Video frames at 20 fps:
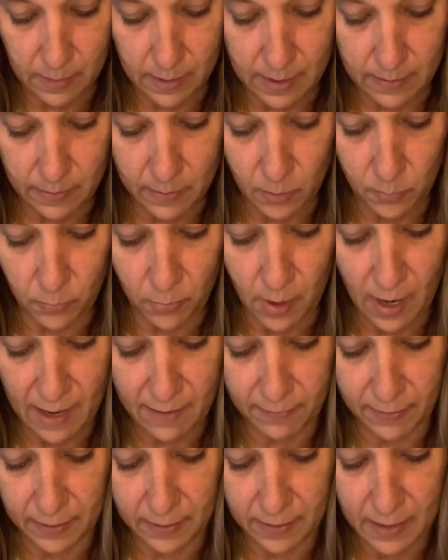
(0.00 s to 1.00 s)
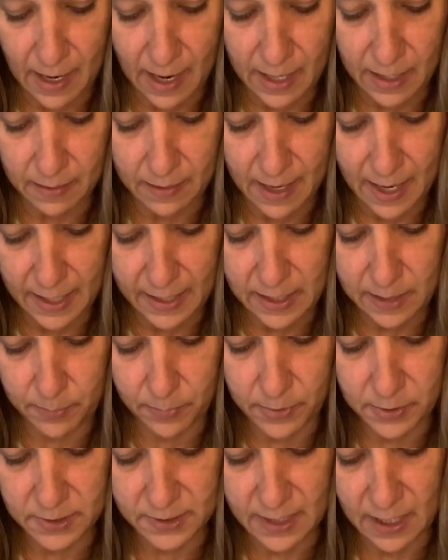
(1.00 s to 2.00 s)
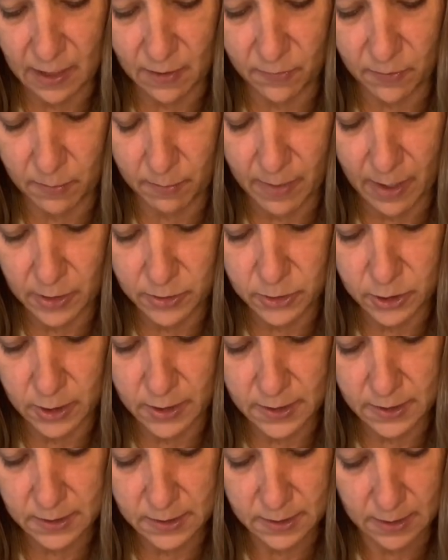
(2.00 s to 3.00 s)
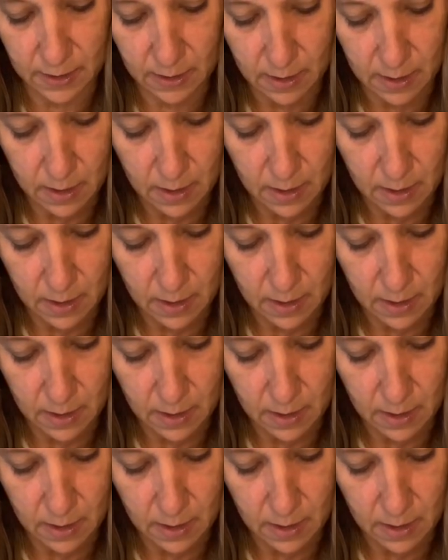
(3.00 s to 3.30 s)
and they're private. 90% of them are just